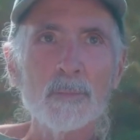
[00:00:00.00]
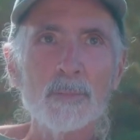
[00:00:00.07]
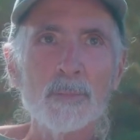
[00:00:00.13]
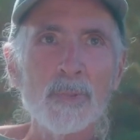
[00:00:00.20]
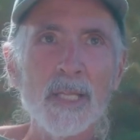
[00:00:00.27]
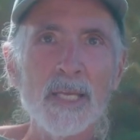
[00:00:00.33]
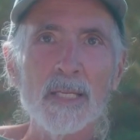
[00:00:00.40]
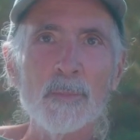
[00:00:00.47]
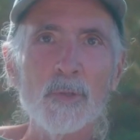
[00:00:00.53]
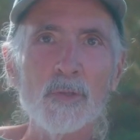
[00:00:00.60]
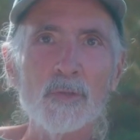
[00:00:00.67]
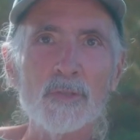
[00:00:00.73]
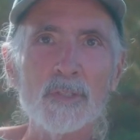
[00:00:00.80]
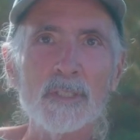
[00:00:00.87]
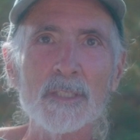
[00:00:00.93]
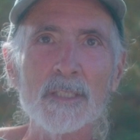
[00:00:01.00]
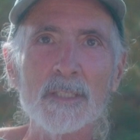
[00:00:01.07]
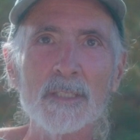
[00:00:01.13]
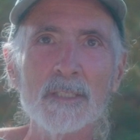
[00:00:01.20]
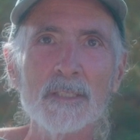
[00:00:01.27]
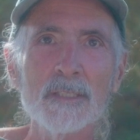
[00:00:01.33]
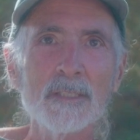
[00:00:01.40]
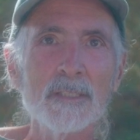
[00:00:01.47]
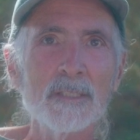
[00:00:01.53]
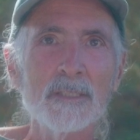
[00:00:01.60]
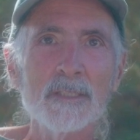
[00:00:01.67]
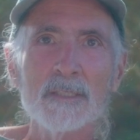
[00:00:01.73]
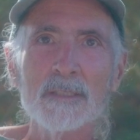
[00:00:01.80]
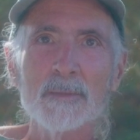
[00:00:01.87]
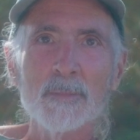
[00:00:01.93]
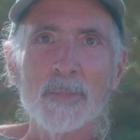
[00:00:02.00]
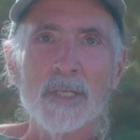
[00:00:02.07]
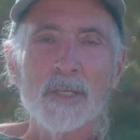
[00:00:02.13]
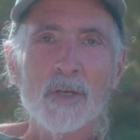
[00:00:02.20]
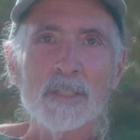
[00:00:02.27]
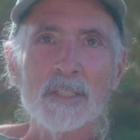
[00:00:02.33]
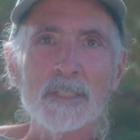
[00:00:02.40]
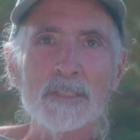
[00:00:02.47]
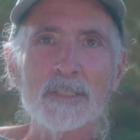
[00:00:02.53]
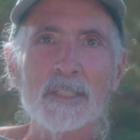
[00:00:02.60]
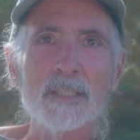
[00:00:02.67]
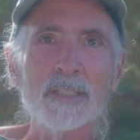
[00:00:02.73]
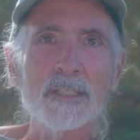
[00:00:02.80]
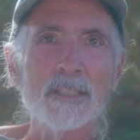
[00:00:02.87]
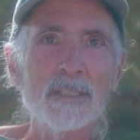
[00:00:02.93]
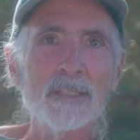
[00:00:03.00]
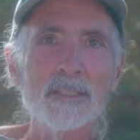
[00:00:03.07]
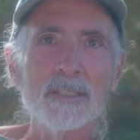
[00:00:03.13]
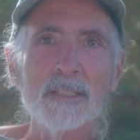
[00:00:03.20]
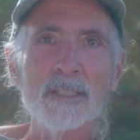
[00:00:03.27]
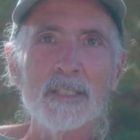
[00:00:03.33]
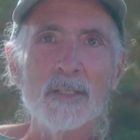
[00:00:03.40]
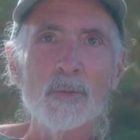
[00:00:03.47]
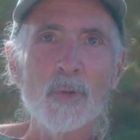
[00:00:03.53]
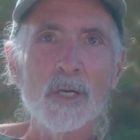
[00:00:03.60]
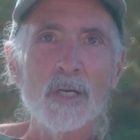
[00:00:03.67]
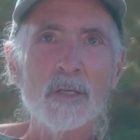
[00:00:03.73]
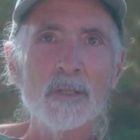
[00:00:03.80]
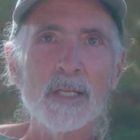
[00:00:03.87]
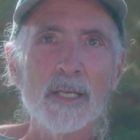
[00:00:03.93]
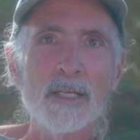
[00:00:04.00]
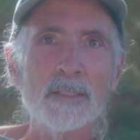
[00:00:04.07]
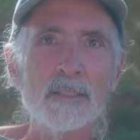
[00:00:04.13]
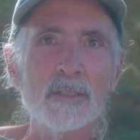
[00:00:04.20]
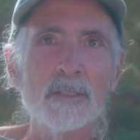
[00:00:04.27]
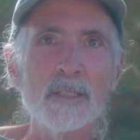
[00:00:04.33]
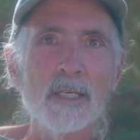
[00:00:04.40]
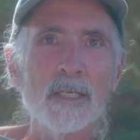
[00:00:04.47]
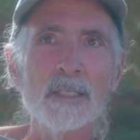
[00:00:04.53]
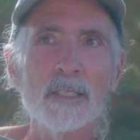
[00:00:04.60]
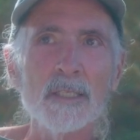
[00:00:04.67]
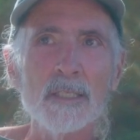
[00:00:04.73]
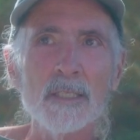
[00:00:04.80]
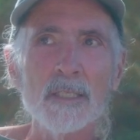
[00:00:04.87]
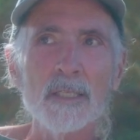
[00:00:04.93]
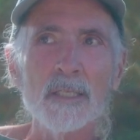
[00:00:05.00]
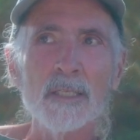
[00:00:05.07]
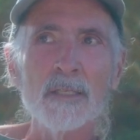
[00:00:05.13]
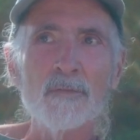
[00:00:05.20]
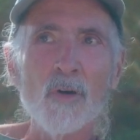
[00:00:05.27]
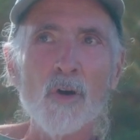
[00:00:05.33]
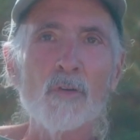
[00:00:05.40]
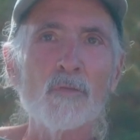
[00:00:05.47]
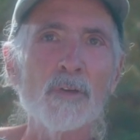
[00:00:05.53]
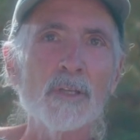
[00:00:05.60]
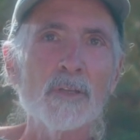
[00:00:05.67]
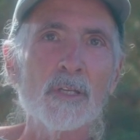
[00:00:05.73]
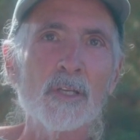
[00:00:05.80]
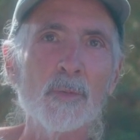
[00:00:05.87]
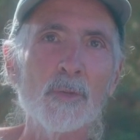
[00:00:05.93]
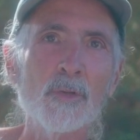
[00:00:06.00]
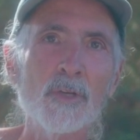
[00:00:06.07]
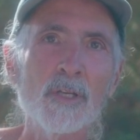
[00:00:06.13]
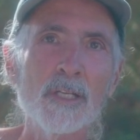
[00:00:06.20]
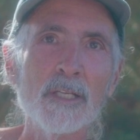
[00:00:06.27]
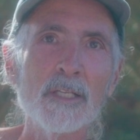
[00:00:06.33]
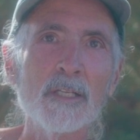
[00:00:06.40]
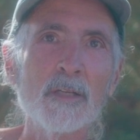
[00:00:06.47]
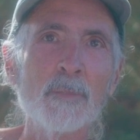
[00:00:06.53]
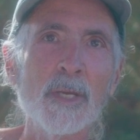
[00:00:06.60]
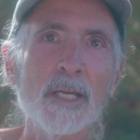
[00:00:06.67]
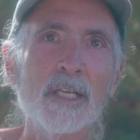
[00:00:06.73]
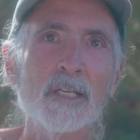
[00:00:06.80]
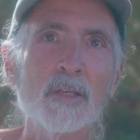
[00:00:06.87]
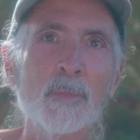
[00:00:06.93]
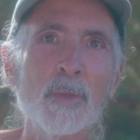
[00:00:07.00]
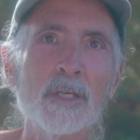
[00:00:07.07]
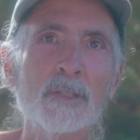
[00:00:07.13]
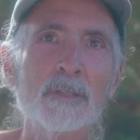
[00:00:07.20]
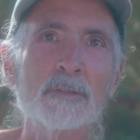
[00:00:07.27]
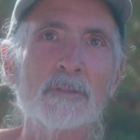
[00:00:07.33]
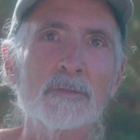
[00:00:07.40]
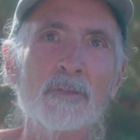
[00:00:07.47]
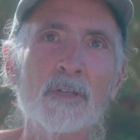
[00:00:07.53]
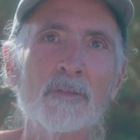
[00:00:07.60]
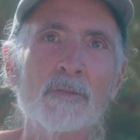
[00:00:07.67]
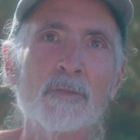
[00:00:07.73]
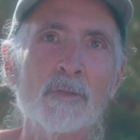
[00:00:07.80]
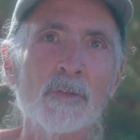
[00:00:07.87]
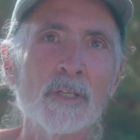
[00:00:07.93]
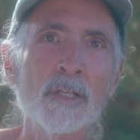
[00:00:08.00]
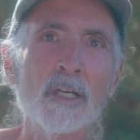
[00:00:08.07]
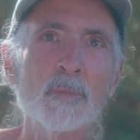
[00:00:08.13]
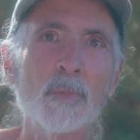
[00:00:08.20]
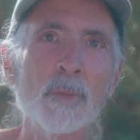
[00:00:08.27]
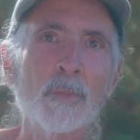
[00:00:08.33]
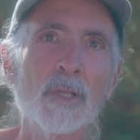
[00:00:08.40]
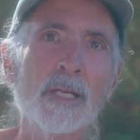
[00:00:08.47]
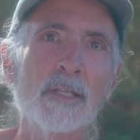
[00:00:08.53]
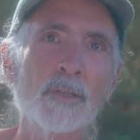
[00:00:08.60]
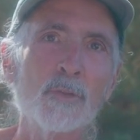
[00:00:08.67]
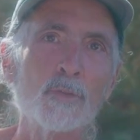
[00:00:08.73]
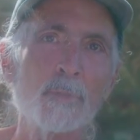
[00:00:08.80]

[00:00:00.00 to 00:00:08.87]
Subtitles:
playing music, being artistic, eating well, and evolving the community and making it better for the young people and the old